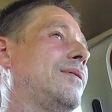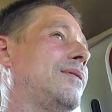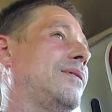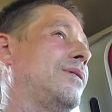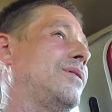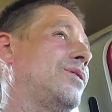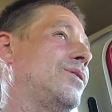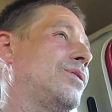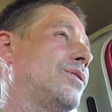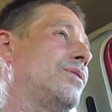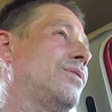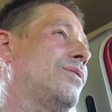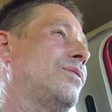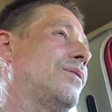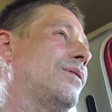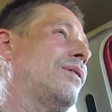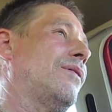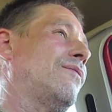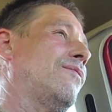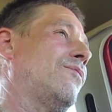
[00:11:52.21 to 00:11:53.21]
the truth
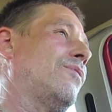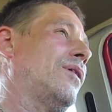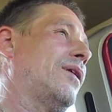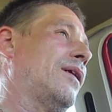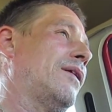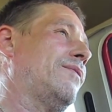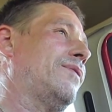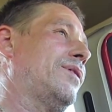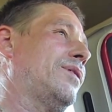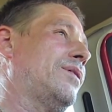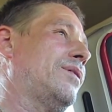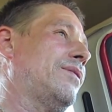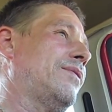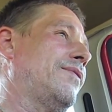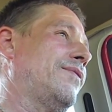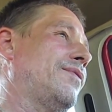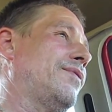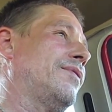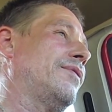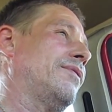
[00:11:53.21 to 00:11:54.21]
of what I've stood
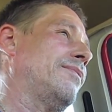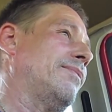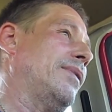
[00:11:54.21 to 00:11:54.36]
for